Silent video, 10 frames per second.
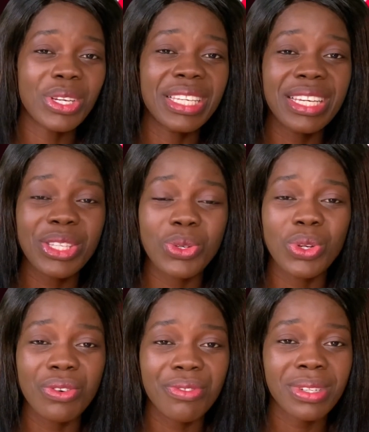You need to
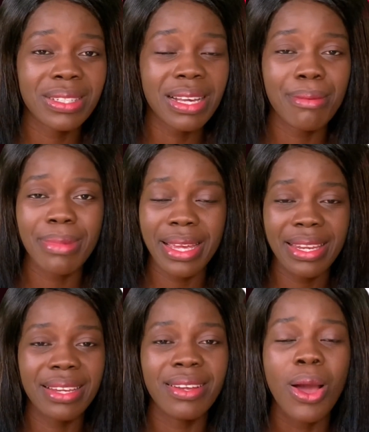look for some
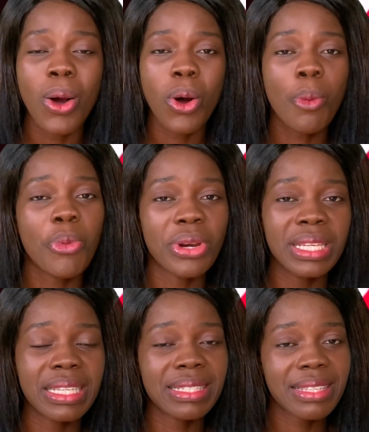and then hop on
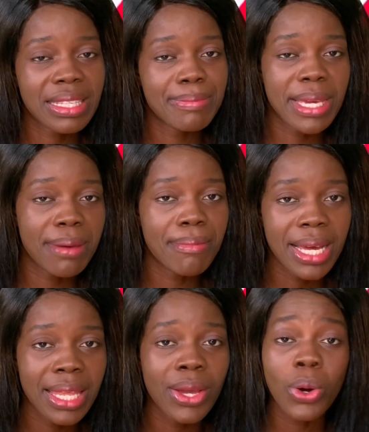it and start making
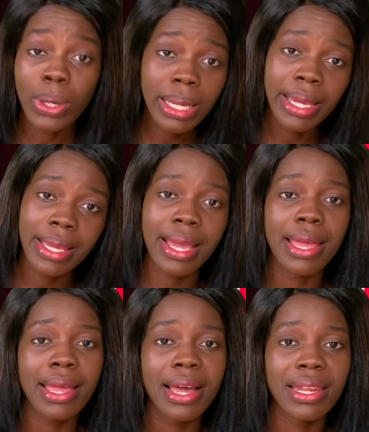money online here
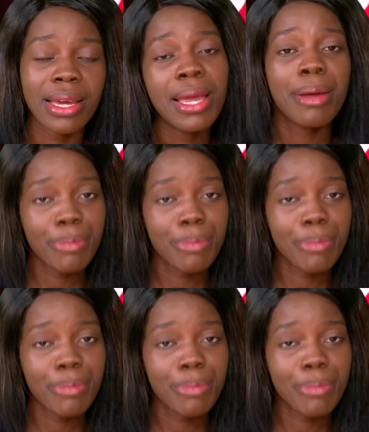in Ghana.